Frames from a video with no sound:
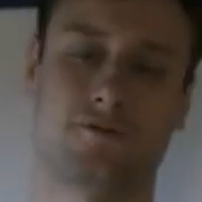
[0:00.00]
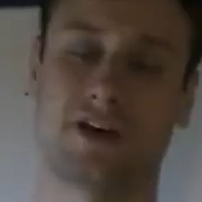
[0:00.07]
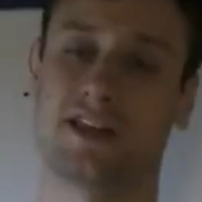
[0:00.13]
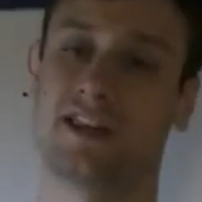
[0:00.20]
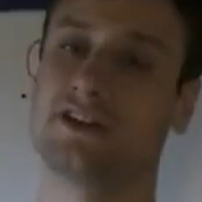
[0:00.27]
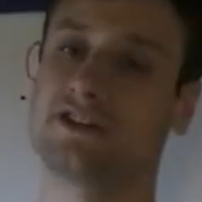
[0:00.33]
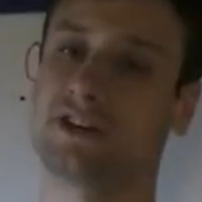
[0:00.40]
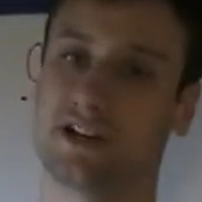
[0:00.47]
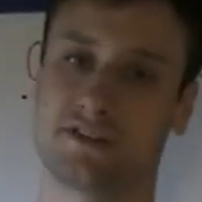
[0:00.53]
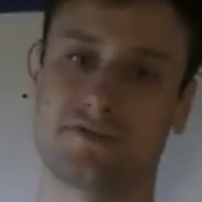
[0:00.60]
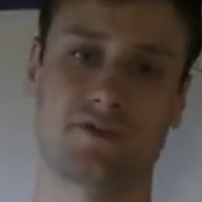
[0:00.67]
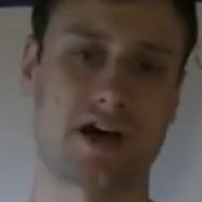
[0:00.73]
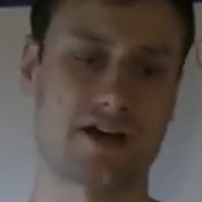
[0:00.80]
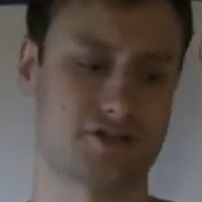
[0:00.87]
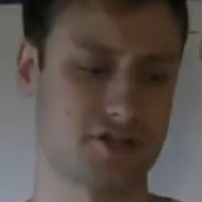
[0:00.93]
electrical
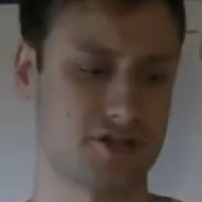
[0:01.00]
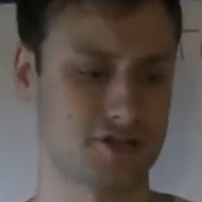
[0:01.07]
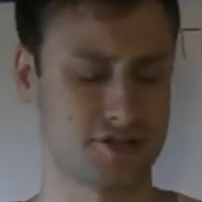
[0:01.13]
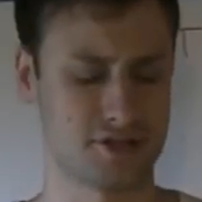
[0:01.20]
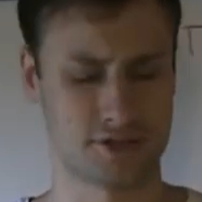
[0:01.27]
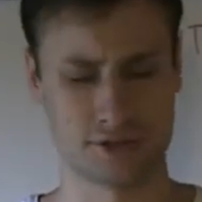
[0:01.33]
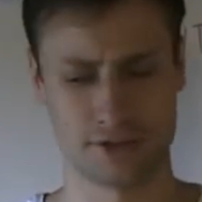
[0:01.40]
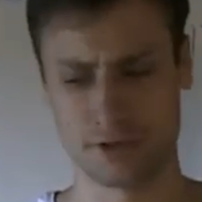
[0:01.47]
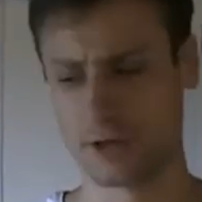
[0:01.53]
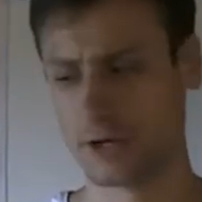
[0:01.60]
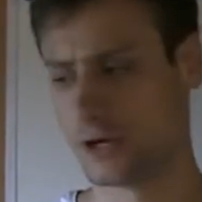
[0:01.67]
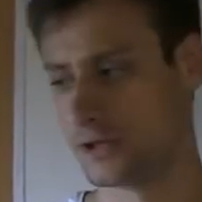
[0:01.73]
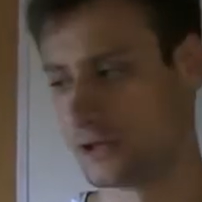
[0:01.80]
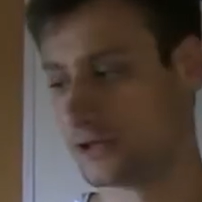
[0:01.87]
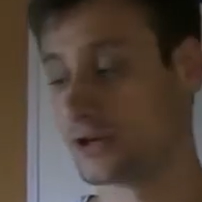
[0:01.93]
devices
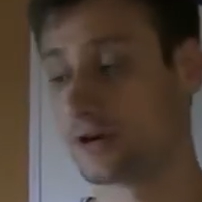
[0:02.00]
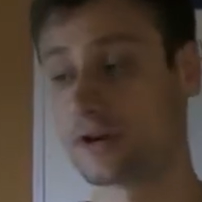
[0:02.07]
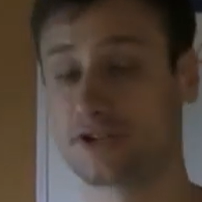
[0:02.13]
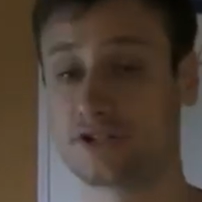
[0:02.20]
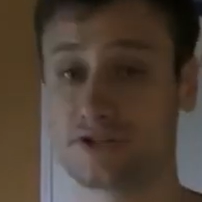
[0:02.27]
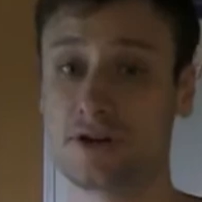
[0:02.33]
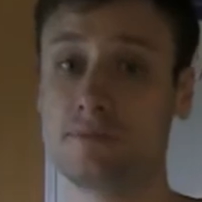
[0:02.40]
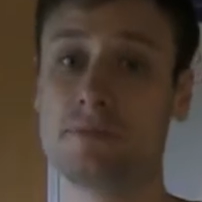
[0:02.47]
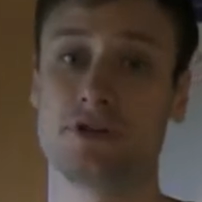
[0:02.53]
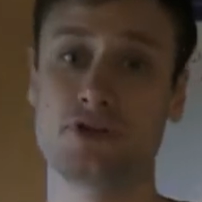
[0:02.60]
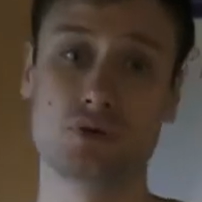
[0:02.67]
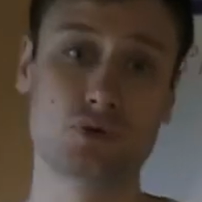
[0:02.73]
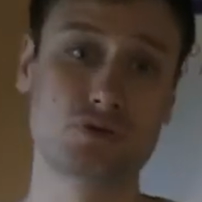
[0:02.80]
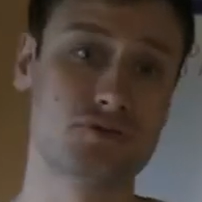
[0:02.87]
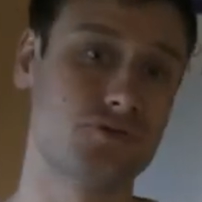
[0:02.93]
that are extremely
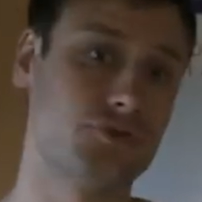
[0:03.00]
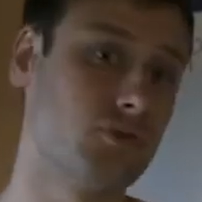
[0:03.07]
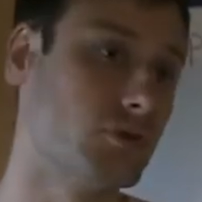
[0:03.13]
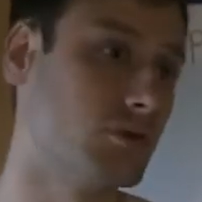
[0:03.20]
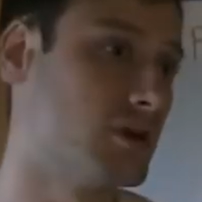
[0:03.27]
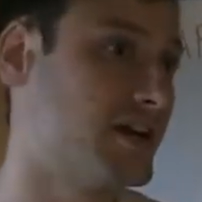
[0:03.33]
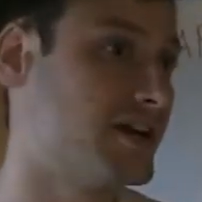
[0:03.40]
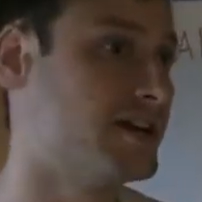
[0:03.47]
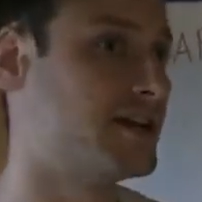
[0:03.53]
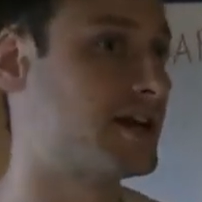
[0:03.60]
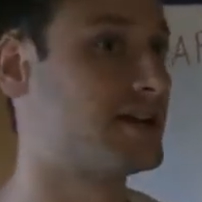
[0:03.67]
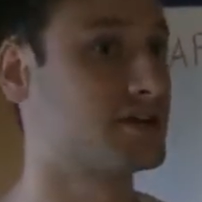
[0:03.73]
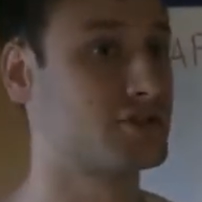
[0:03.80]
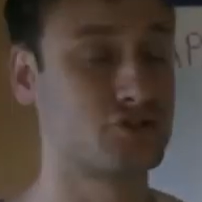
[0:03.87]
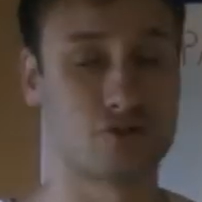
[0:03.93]
useful in
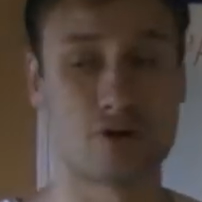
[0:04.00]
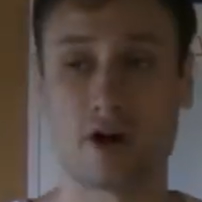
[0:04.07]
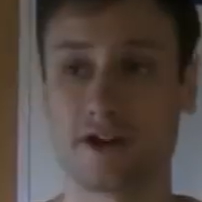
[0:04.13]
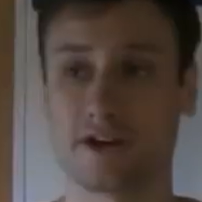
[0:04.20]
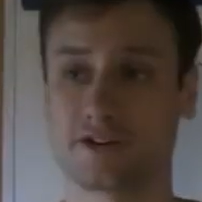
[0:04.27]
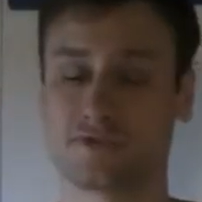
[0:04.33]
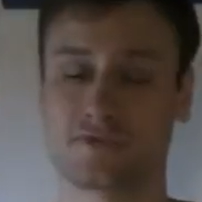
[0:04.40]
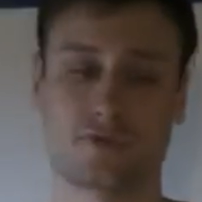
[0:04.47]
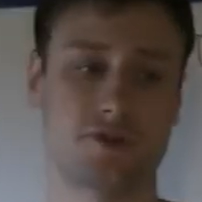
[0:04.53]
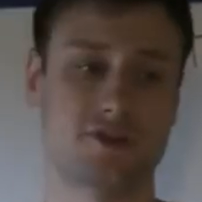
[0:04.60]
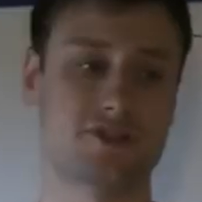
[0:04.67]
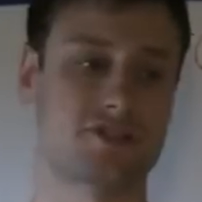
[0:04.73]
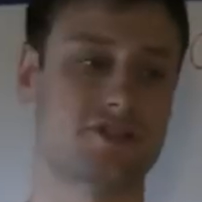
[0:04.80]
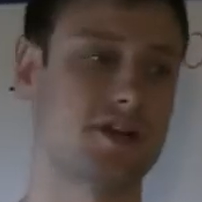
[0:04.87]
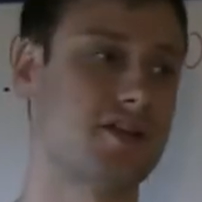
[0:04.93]
electronics, for
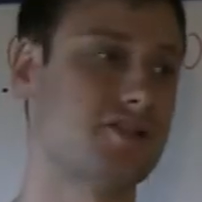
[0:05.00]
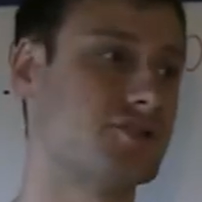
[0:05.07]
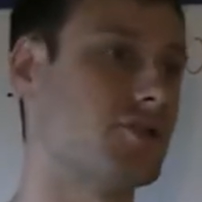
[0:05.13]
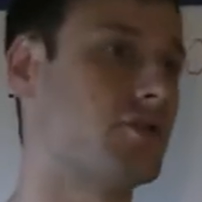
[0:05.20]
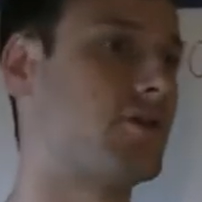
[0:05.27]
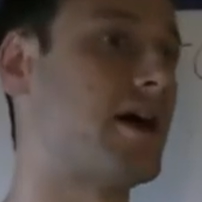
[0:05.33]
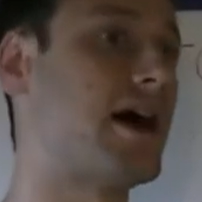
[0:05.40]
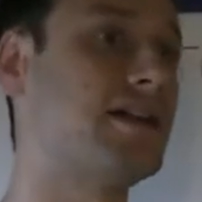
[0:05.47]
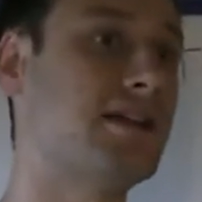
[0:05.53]
instance, or other